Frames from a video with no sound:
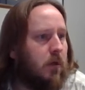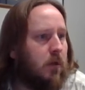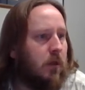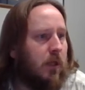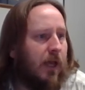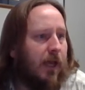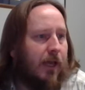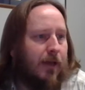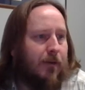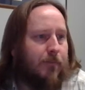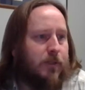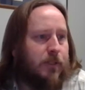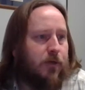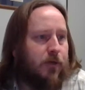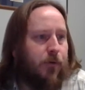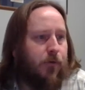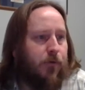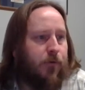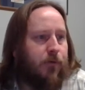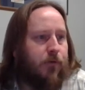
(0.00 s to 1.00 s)
labs are
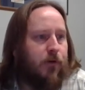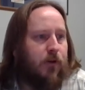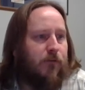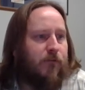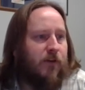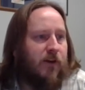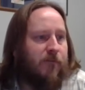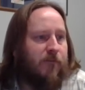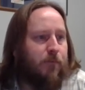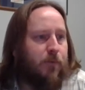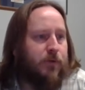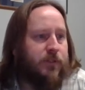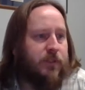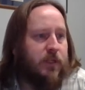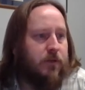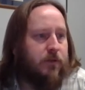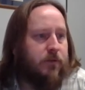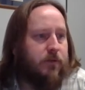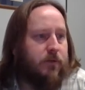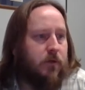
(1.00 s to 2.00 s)
worth
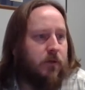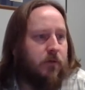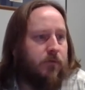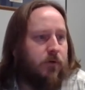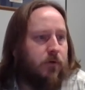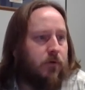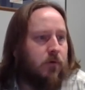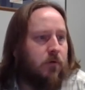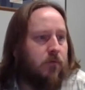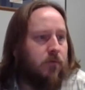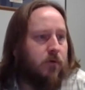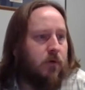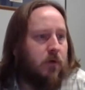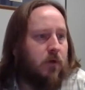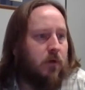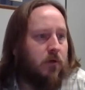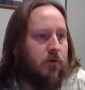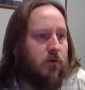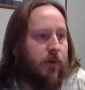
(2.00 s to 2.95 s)
35% of your overall